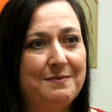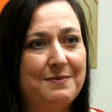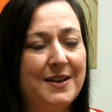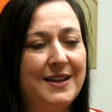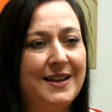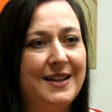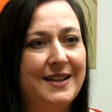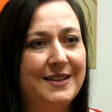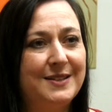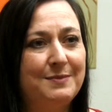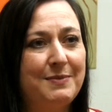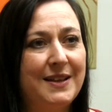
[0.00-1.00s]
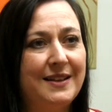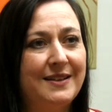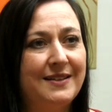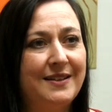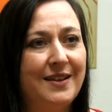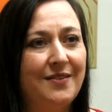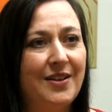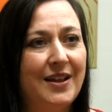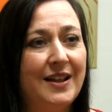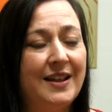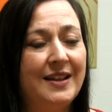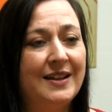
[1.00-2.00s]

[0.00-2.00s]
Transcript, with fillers: but he has been in